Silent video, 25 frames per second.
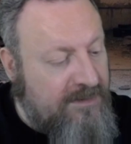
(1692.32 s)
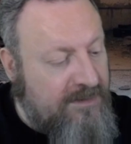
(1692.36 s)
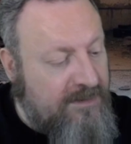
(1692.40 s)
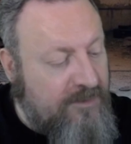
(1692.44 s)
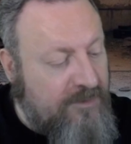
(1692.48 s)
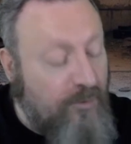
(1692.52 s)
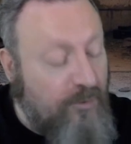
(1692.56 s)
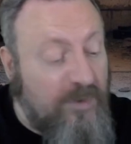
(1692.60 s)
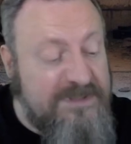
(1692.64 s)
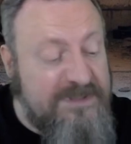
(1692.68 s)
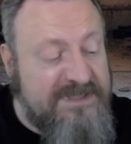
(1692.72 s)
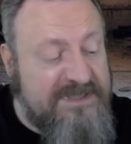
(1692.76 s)

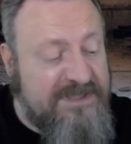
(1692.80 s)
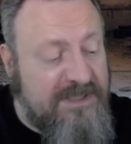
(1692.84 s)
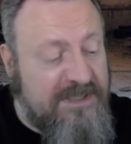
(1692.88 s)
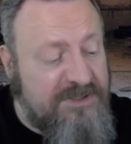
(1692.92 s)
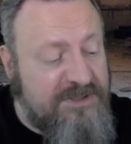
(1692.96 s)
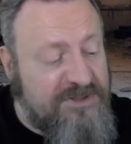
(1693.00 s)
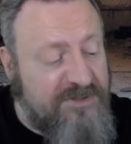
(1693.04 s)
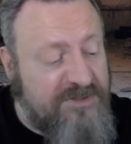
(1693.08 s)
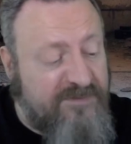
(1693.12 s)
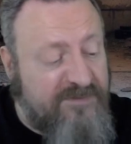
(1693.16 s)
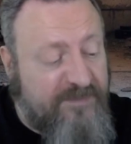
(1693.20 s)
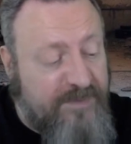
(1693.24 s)
1
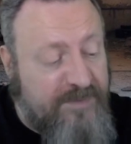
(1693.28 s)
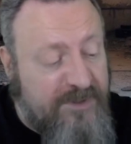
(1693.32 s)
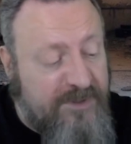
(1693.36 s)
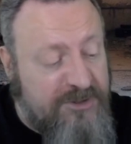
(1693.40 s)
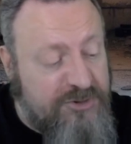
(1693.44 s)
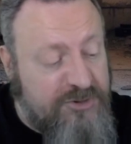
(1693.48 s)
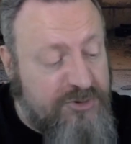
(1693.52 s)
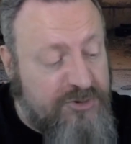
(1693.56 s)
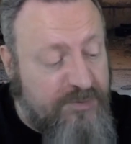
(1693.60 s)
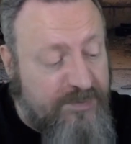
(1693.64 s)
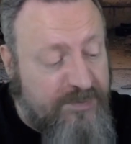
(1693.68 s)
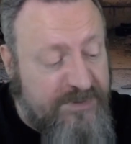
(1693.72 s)
section of
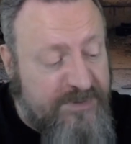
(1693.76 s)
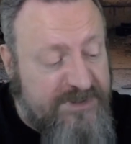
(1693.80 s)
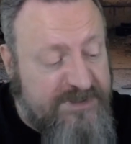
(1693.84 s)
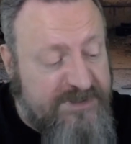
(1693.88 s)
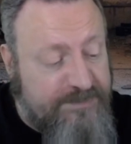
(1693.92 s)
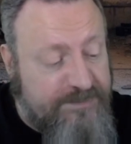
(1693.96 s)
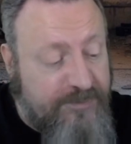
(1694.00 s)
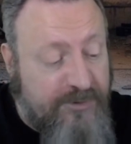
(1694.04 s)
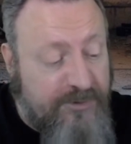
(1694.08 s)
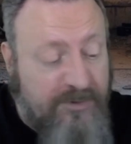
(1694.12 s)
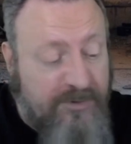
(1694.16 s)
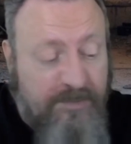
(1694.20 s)

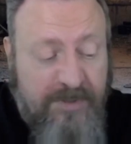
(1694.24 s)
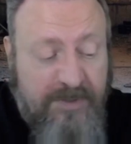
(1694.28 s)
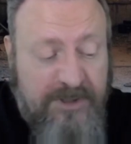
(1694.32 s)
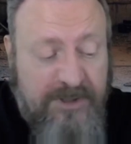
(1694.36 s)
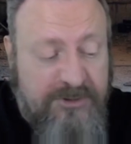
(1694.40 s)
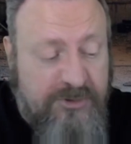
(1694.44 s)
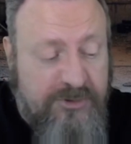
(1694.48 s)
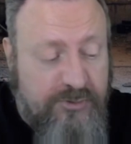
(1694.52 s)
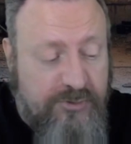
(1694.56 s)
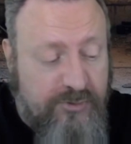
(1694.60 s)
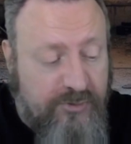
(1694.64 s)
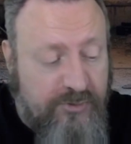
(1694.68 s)
paratroopers per
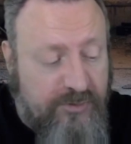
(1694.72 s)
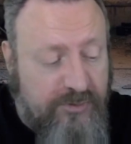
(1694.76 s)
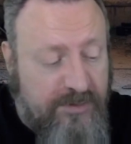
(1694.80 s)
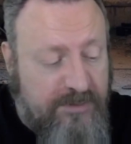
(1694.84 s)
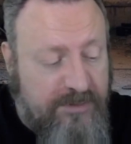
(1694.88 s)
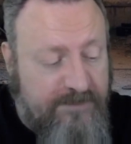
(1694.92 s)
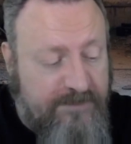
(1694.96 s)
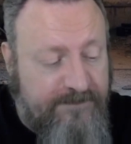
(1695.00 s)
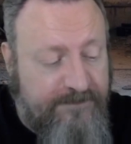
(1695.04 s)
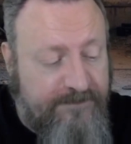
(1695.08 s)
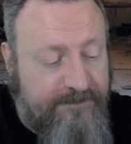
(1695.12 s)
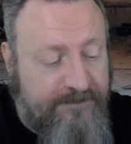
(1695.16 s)

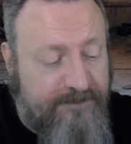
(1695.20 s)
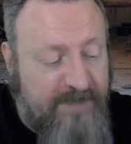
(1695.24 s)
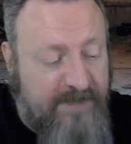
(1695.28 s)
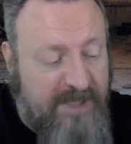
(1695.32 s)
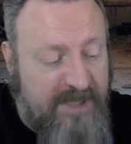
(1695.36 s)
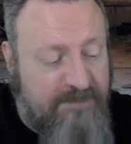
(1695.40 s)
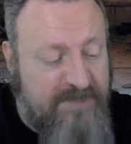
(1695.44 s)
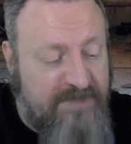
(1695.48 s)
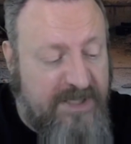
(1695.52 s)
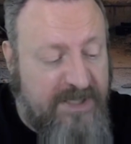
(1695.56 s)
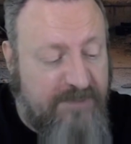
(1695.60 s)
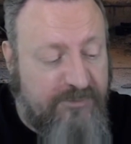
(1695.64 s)
platoon
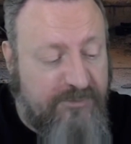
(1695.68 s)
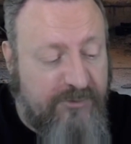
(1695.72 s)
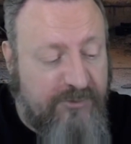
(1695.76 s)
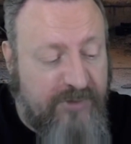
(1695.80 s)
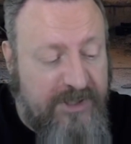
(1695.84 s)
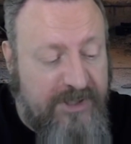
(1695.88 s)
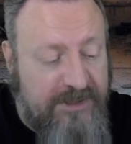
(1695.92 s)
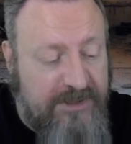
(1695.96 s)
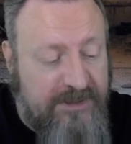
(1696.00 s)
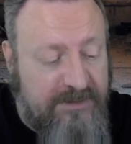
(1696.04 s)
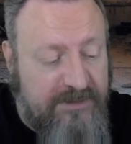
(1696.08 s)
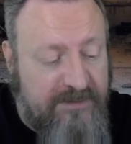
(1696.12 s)
may be
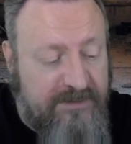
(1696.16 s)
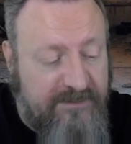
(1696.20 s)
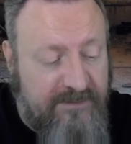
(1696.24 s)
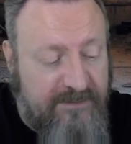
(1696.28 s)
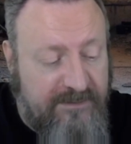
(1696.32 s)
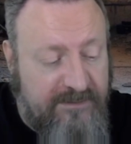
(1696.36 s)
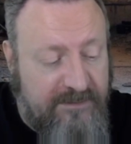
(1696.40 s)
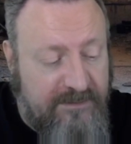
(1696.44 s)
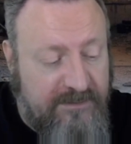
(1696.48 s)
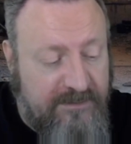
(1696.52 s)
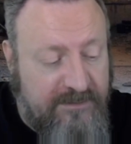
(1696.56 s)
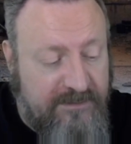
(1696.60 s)
upgraded
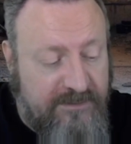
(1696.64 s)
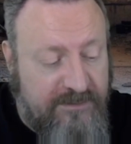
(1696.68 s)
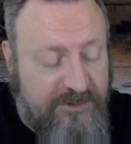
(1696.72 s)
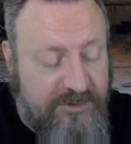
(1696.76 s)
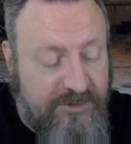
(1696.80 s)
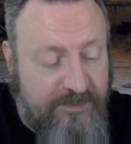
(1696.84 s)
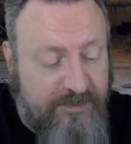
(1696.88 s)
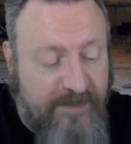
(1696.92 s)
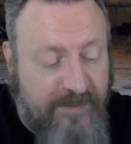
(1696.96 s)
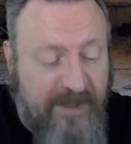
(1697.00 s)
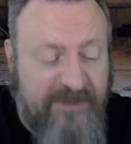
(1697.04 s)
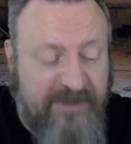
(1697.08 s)

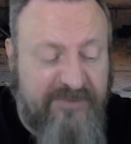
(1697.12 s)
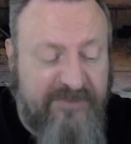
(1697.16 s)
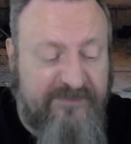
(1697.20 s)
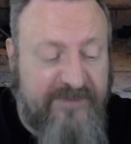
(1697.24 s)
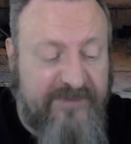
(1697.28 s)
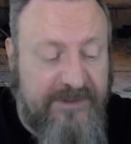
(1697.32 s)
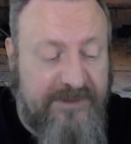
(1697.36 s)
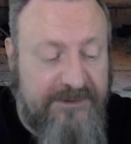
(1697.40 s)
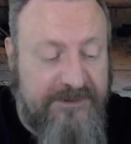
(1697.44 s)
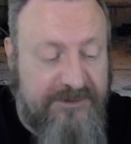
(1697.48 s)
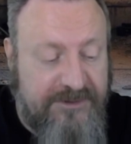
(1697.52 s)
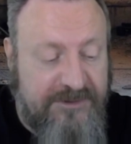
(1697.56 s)
to
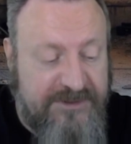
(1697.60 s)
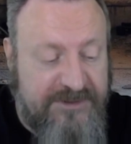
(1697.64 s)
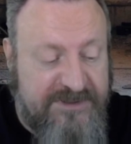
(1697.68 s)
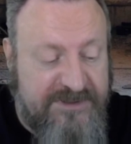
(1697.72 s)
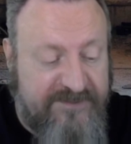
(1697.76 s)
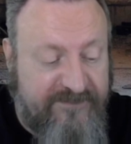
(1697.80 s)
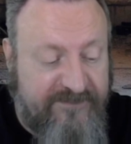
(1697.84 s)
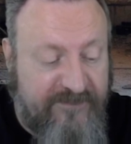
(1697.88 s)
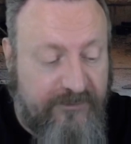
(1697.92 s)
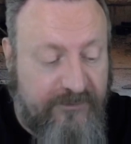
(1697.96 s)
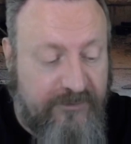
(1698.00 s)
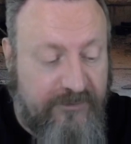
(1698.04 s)
Pathfinders
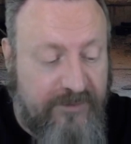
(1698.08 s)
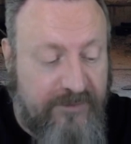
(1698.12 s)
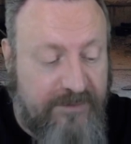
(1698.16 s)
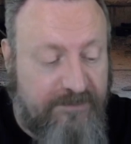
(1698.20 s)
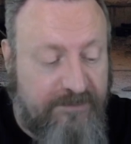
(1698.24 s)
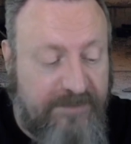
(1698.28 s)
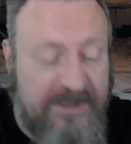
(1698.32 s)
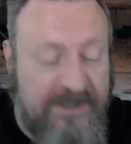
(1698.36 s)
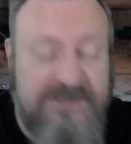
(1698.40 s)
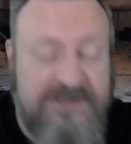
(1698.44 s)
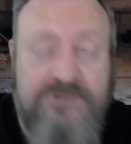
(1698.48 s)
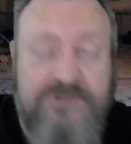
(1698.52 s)
for
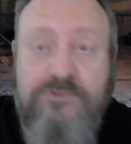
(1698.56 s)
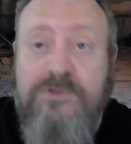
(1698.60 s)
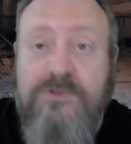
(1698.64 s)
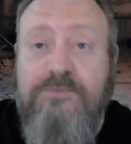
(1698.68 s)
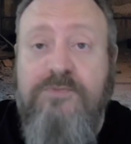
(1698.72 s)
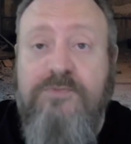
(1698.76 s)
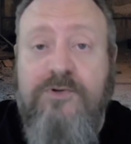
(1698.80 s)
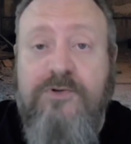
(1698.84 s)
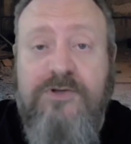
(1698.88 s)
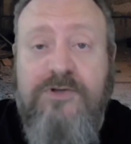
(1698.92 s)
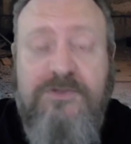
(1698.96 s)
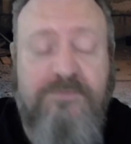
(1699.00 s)

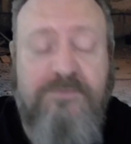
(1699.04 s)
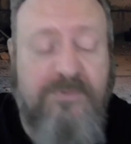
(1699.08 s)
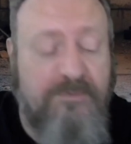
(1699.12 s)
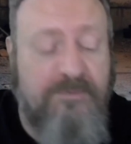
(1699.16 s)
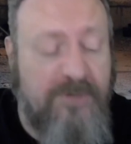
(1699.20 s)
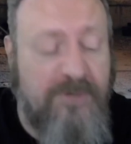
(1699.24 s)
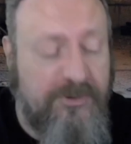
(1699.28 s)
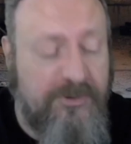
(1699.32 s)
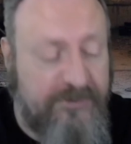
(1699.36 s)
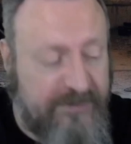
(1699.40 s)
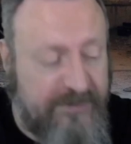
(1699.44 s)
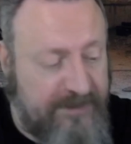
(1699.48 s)
+1 point per
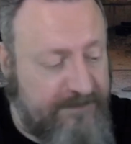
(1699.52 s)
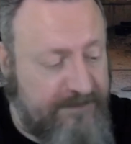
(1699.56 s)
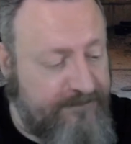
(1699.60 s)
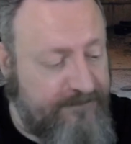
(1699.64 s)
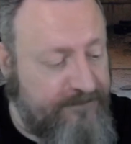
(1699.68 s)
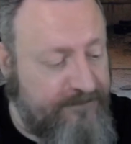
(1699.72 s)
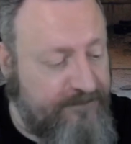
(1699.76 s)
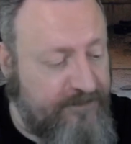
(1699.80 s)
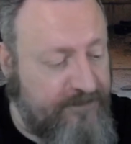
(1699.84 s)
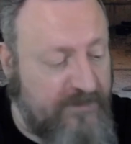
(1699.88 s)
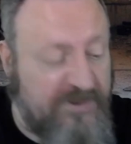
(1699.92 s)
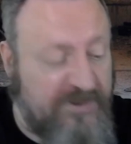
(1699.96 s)
model.
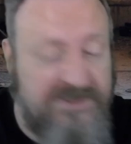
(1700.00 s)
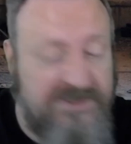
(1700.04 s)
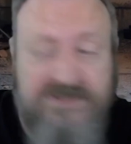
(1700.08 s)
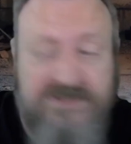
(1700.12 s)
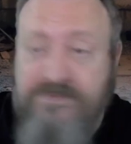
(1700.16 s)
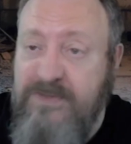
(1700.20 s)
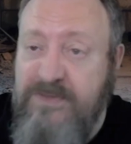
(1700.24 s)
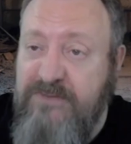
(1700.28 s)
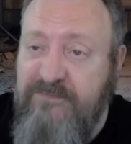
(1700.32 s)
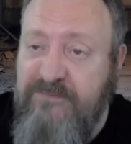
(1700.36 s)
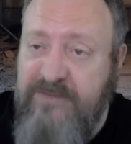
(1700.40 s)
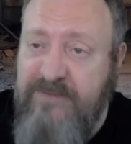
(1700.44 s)
What is
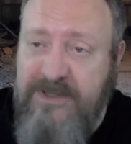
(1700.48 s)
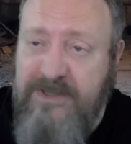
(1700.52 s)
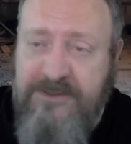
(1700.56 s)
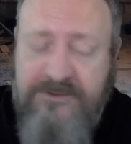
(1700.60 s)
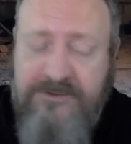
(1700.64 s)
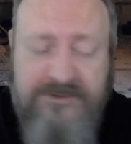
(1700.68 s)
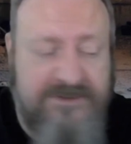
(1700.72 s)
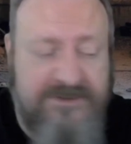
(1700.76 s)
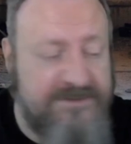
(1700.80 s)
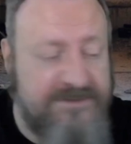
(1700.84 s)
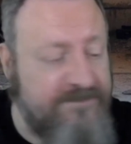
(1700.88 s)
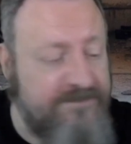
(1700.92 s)

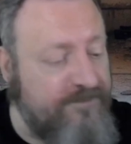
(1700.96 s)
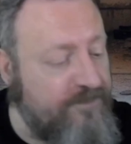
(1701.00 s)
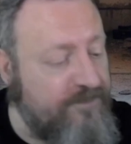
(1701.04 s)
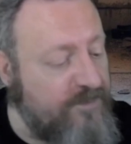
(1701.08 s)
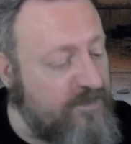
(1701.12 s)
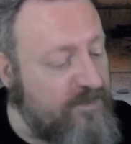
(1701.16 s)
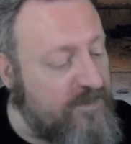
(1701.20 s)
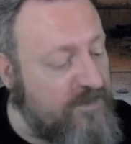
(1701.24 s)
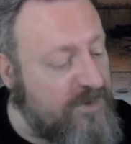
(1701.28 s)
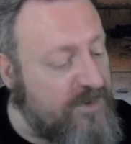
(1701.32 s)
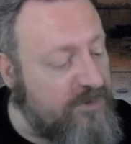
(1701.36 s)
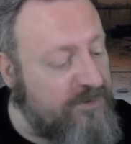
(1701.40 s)
Pathfinders?
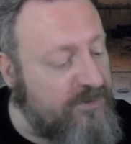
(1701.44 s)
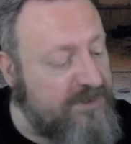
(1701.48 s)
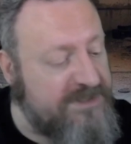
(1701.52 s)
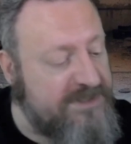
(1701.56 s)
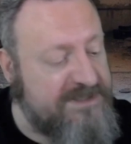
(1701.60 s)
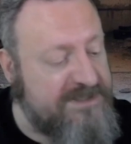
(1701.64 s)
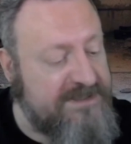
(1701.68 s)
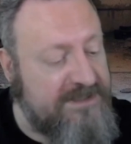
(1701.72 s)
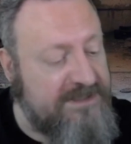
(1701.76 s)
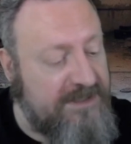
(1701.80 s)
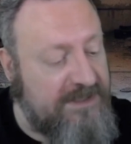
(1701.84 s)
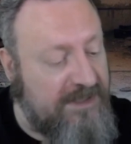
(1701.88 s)
You're gonna
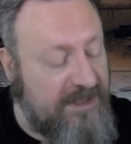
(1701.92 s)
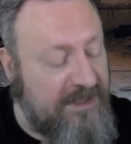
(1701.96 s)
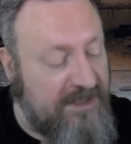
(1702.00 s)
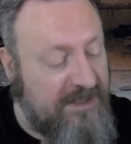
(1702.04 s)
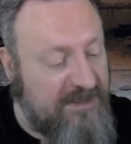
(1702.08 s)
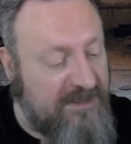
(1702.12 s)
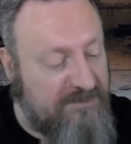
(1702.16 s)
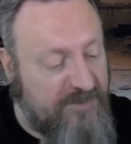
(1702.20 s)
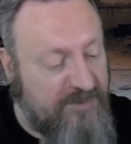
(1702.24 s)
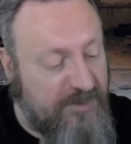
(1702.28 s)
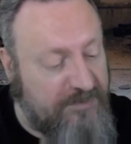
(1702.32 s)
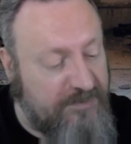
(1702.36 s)
see
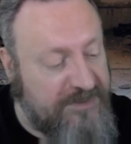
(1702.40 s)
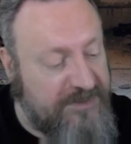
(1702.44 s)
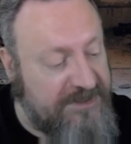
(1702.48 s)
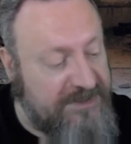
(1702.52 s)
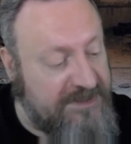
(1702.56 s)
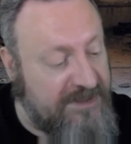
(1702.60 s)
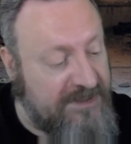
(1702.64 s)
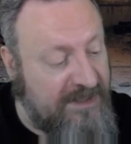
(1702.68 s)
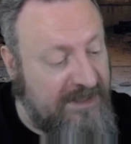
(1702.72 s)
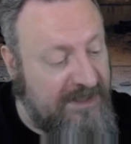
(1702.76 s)
in a moment.